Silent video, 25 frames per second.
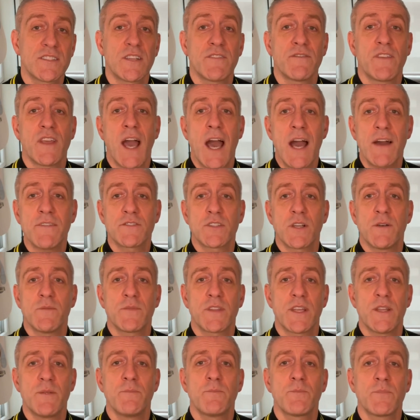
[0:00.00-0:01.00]
so if you have
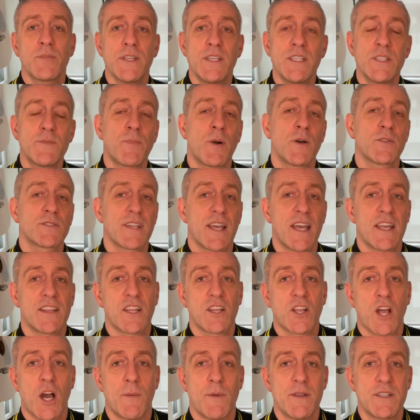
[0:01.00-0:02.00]
something, please post it in
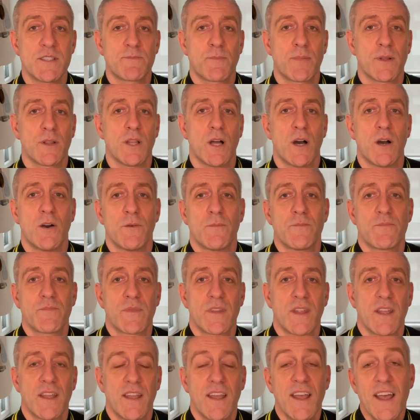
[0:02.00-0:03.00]
the comments below.
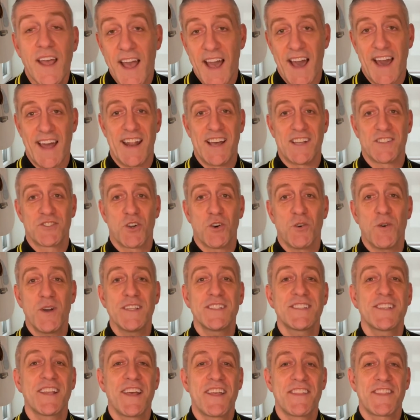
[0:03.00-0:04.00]
And as
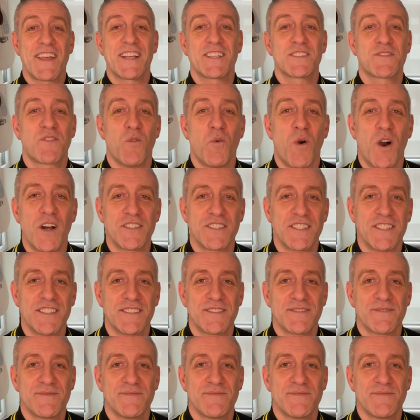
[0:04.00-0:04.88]
always, thanks for watching.